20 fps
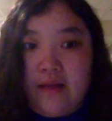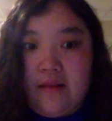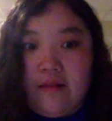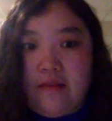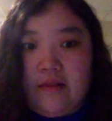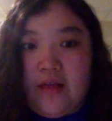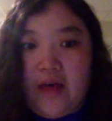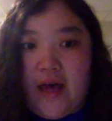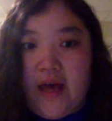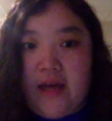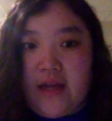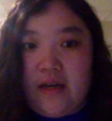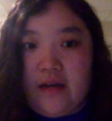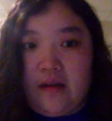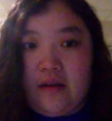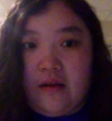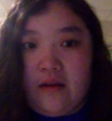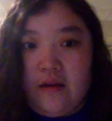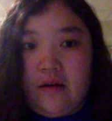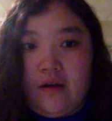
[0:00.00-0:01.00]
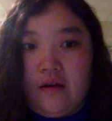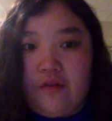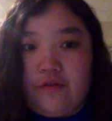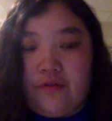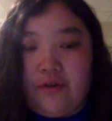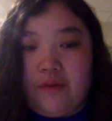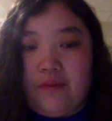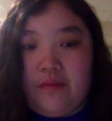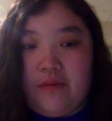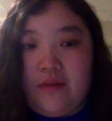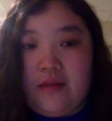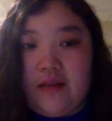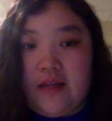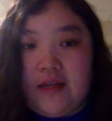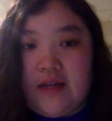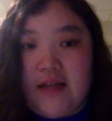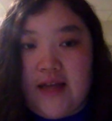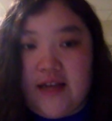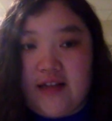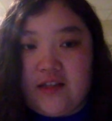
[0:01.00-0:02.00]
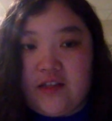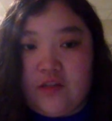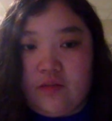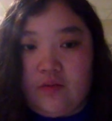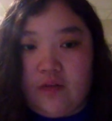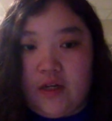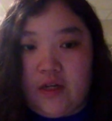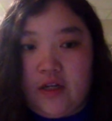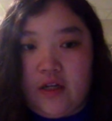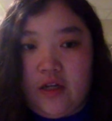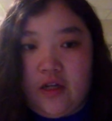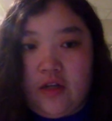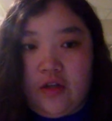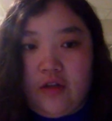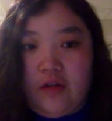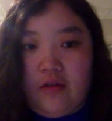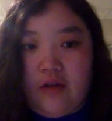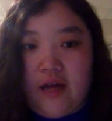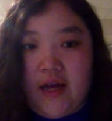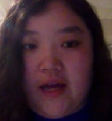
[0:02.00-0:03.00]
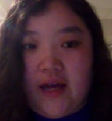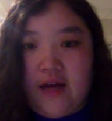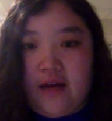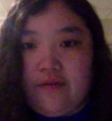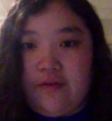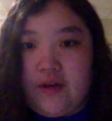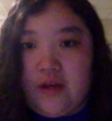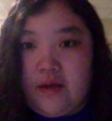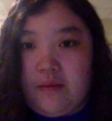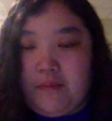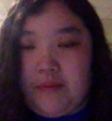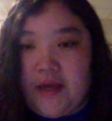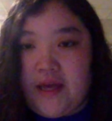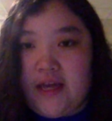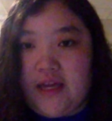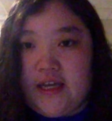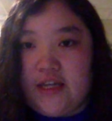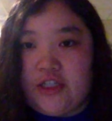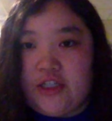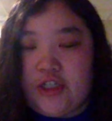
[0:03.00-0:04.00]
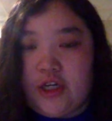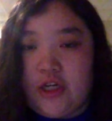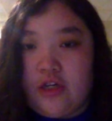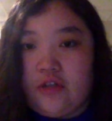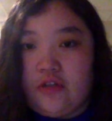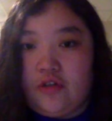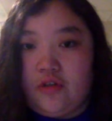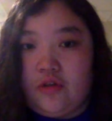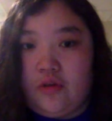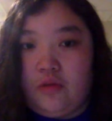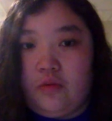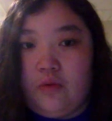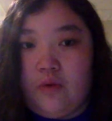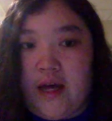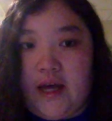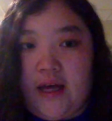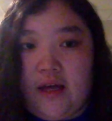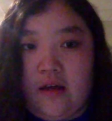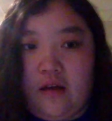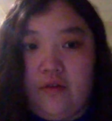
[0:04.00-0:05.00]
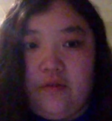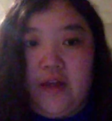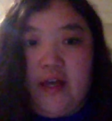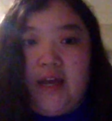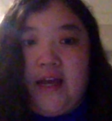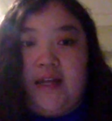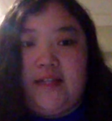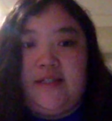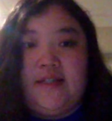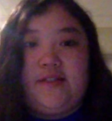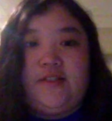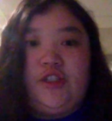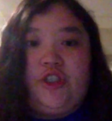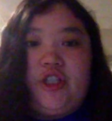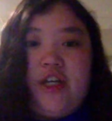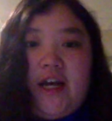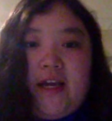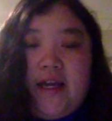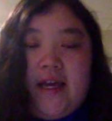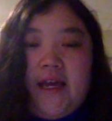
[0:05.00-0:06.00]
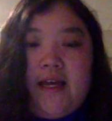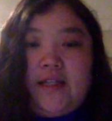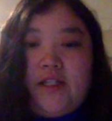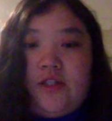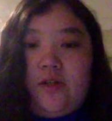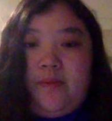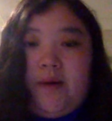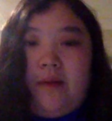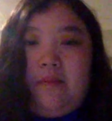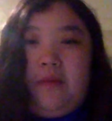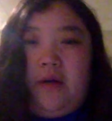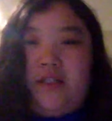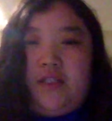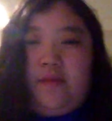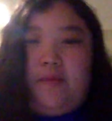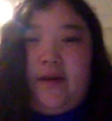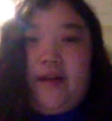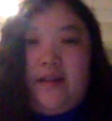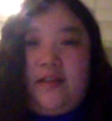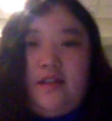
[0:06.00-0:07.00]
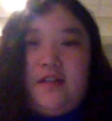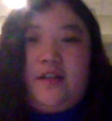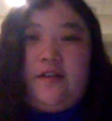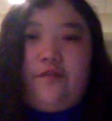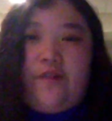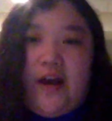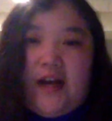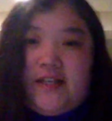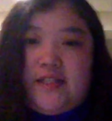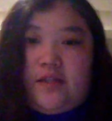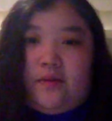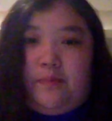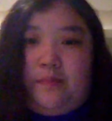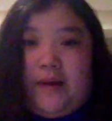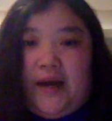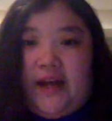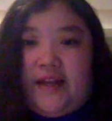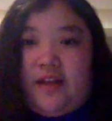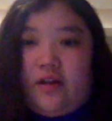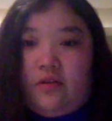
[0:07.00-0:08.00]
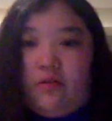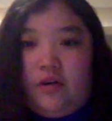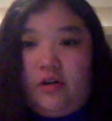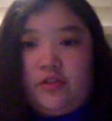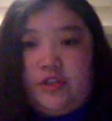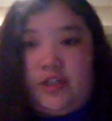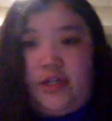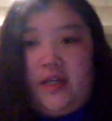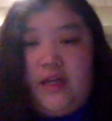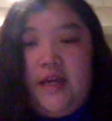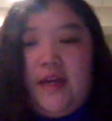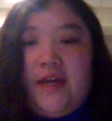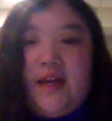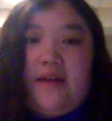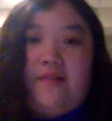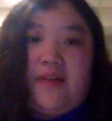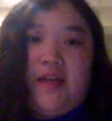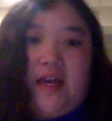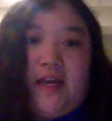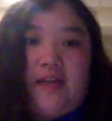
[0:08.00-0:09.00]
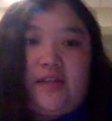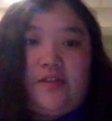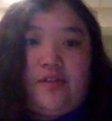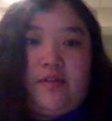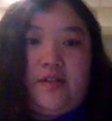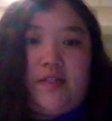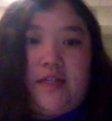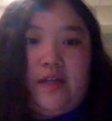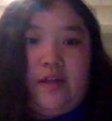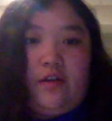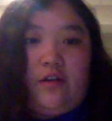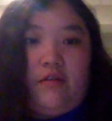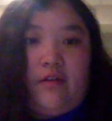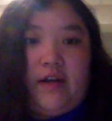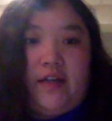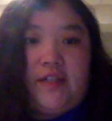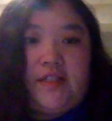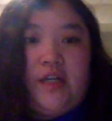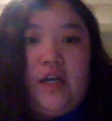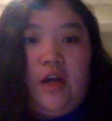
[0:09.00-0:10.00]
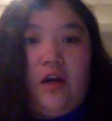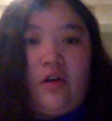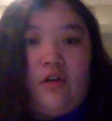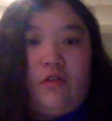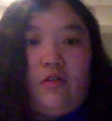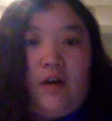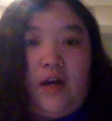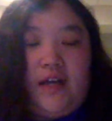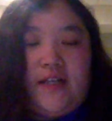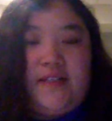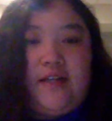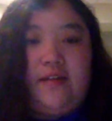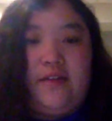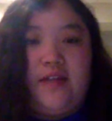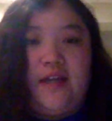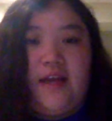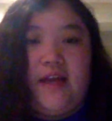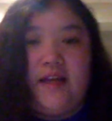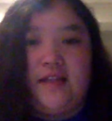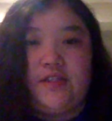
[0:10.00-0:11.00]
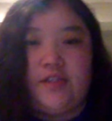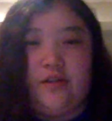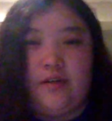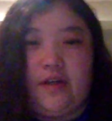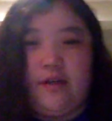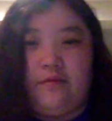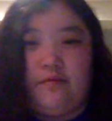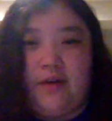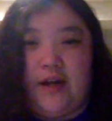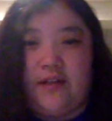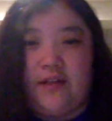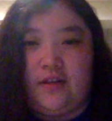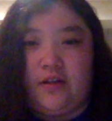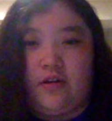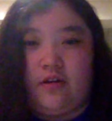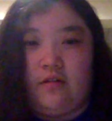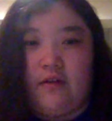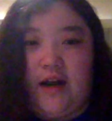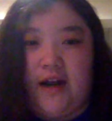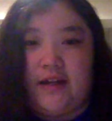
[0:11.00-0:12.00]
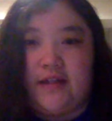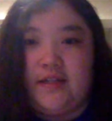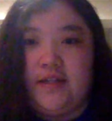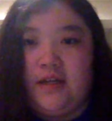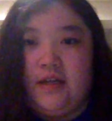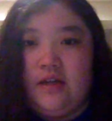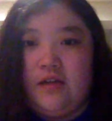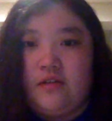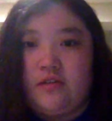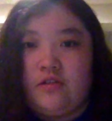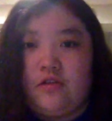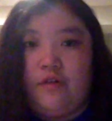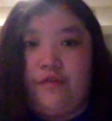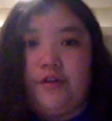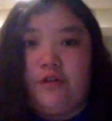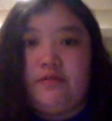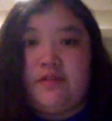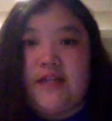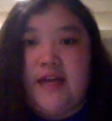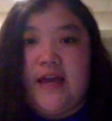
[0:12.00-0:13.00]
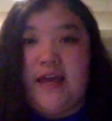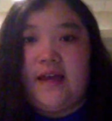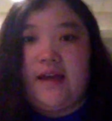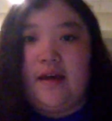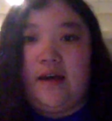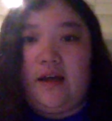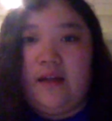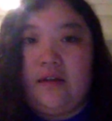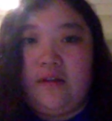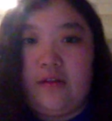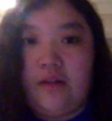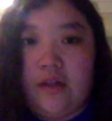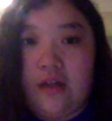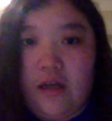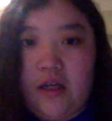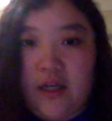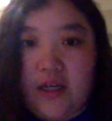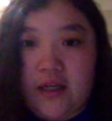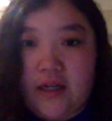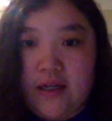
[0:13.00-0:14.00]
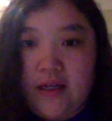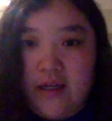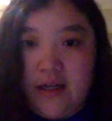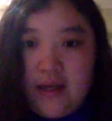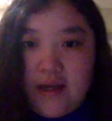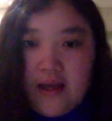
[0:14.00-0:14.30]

Then, from the next one, you have page 12, and it says check answer by multiplying the divisor by the quotient. If the answer is incorrect, cross out the answer and write the correct. So if you take a look